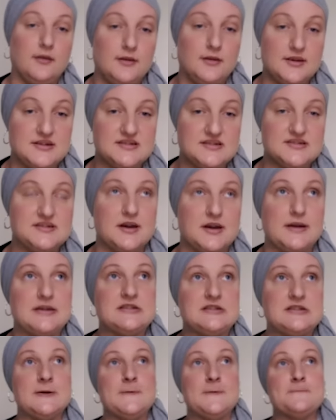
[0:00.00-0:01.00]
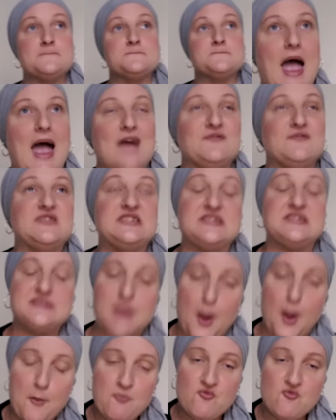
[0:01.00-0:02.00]
inside. And for
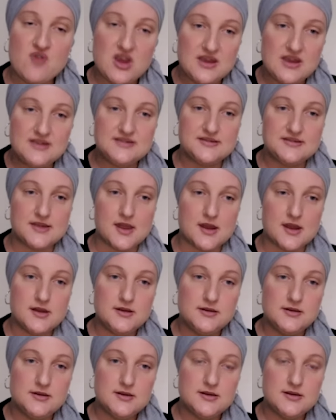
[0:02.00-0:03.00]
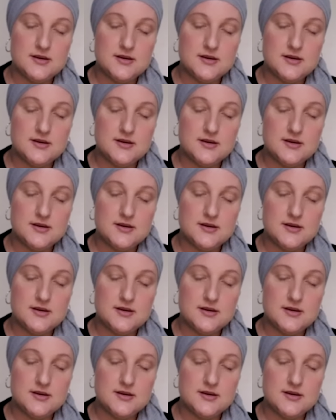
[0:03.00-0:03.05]
some reason,